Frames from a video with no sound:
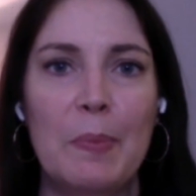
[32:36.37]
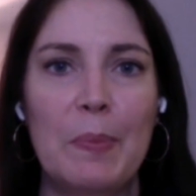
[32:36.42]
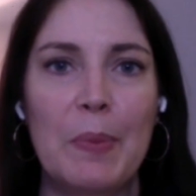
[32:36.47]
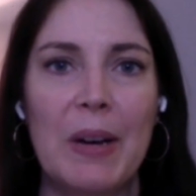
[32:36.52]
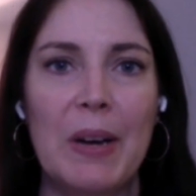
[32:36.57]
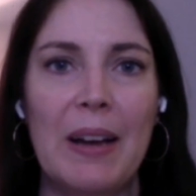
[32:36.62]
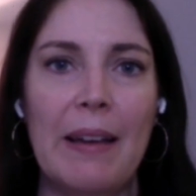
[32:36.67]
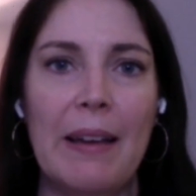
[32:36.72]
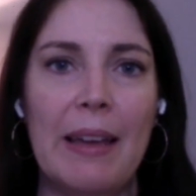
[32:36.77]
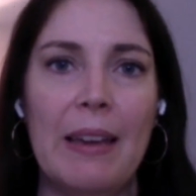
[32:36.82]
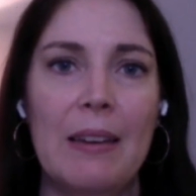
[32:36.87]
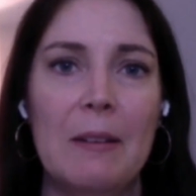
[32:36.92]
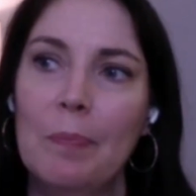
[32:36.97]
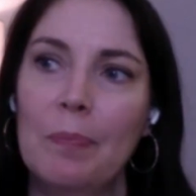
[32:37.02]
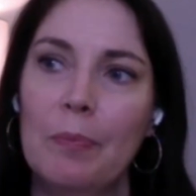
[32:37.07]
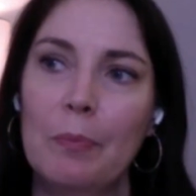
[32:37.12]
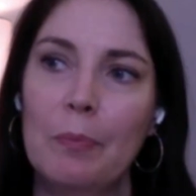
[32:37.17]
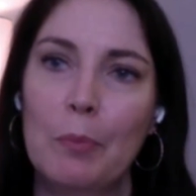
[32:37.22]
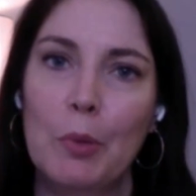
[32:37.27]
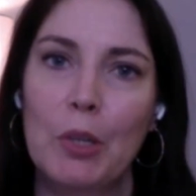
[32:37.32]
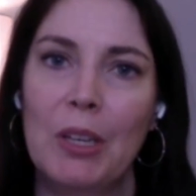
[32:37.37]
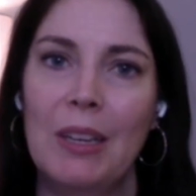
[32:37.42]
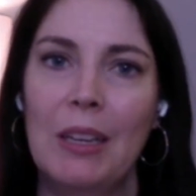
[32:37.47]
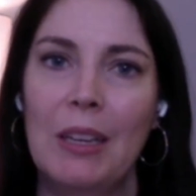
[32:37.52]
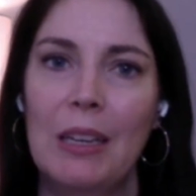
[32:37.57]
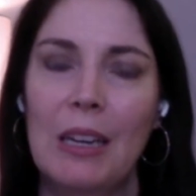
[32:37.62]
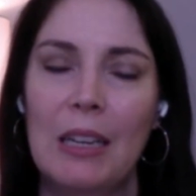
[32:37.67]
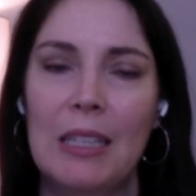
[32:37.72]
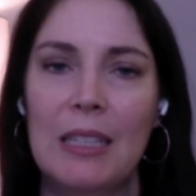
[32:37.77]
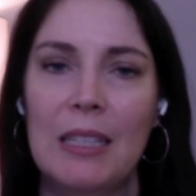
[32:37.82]
but putting
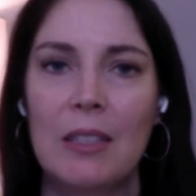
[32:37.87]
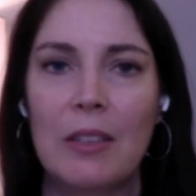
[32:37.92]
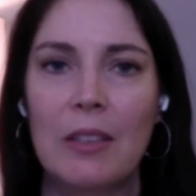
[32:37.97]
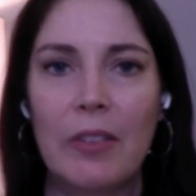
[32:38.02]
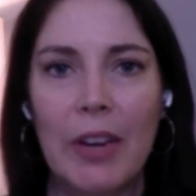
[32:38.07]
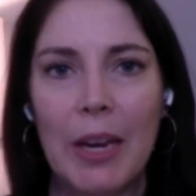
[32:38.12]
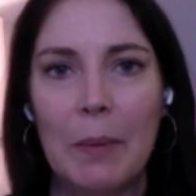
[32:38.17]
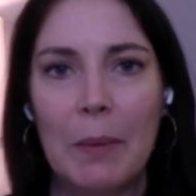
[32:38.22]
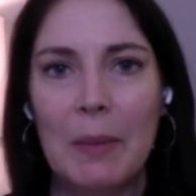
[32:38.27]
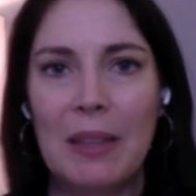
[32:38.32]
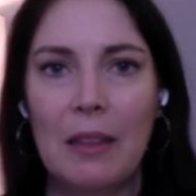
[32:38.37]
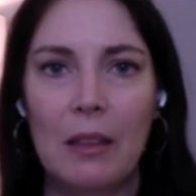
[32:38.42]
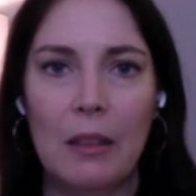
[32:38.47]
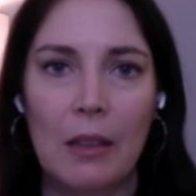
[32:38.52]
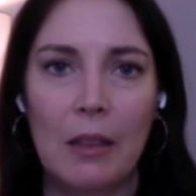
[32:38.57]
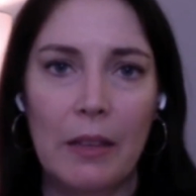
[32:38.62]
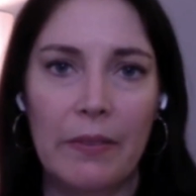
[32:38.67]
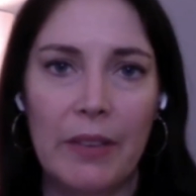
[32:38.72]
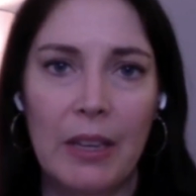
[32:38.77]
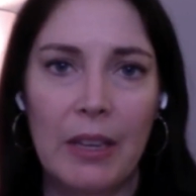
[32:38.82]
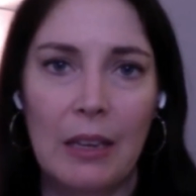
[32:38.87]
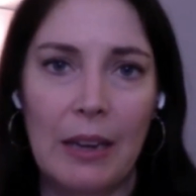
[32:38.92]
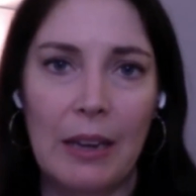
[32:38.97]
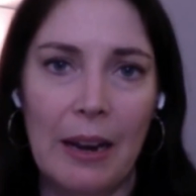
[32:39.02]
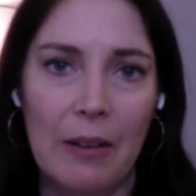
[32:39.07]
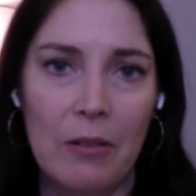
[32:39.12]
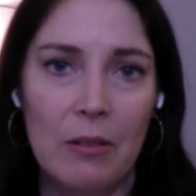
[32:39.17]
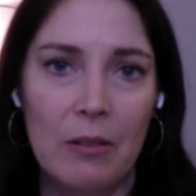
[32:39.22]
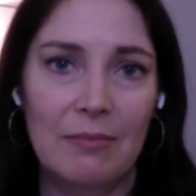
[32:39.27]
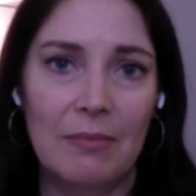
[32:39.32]
it on Instagram and then living it
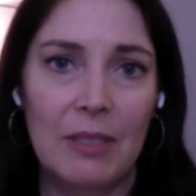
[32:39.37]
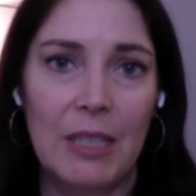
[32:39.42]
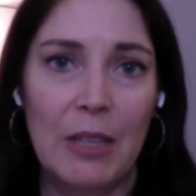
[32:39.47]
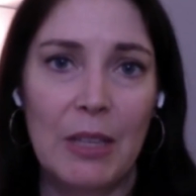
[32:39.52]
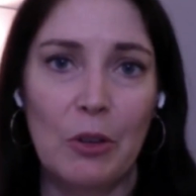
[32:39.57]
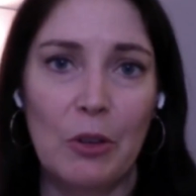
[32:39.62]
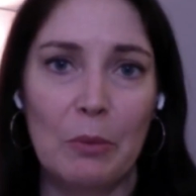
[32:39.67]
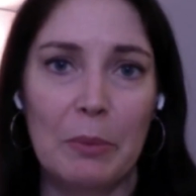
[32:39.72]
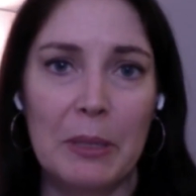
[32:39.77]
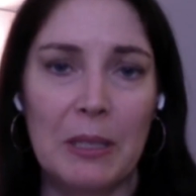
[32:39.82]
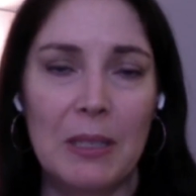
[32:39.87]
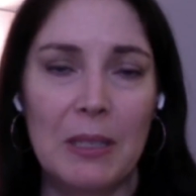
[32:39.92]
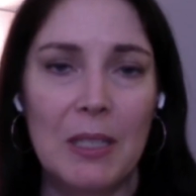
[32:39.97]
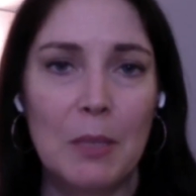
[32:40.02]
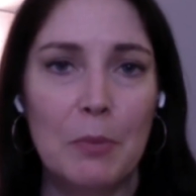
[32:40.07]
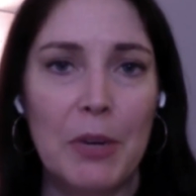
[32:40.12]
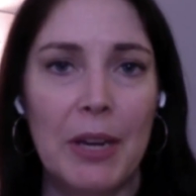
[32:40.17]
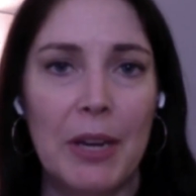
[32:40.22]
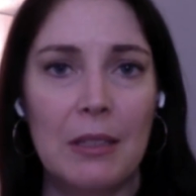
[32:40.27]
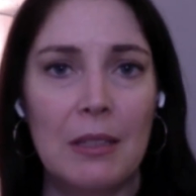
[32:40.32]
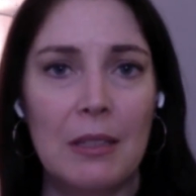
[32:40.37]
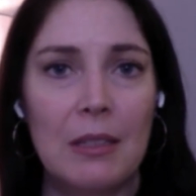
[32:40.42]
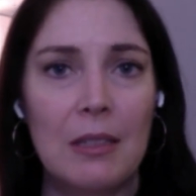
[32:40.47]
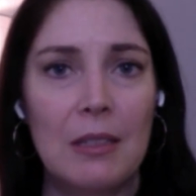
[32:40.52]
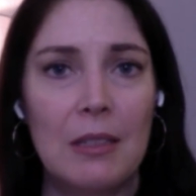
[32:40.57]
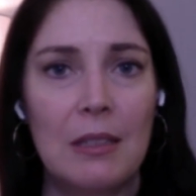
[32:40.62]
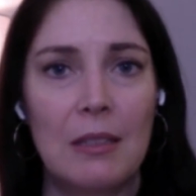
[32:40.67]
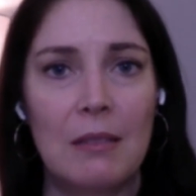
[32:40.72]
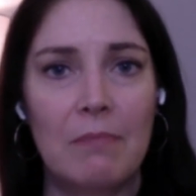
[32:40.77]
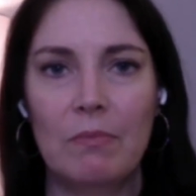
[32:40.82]
out in their business
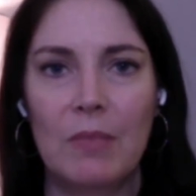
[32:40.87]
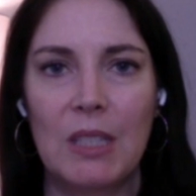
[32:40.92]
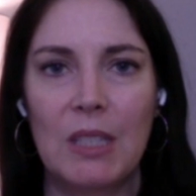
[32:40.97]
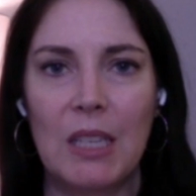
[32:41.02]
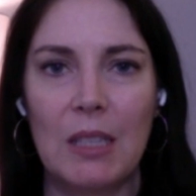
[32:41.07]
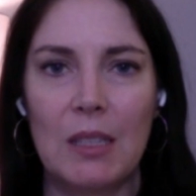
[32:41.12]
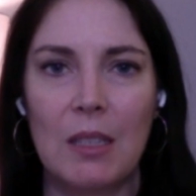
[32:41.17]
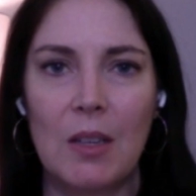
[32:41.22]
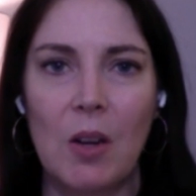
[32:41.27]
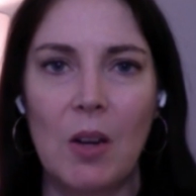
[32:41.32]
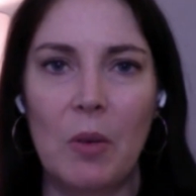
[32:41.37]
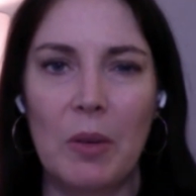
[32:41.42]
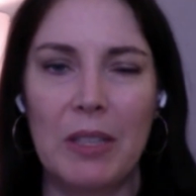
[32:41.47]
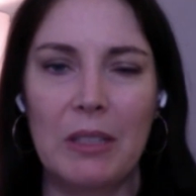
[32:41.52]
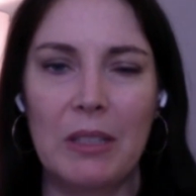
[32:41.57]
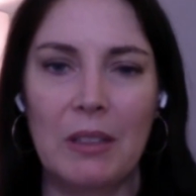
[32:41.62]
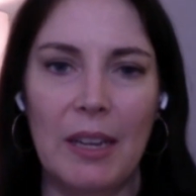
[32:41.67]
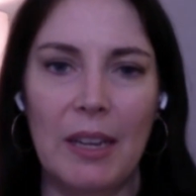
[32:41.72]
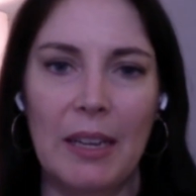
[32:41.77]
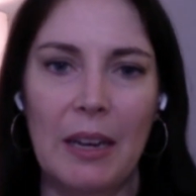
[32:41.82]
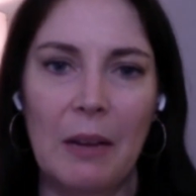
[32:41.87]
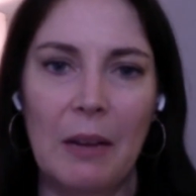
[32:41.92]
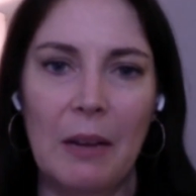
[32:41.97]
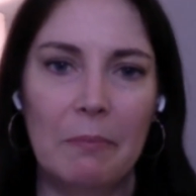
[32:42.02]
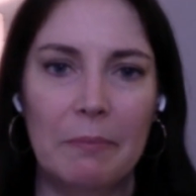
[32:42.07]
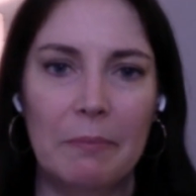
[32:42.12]
practices doesn't always line up.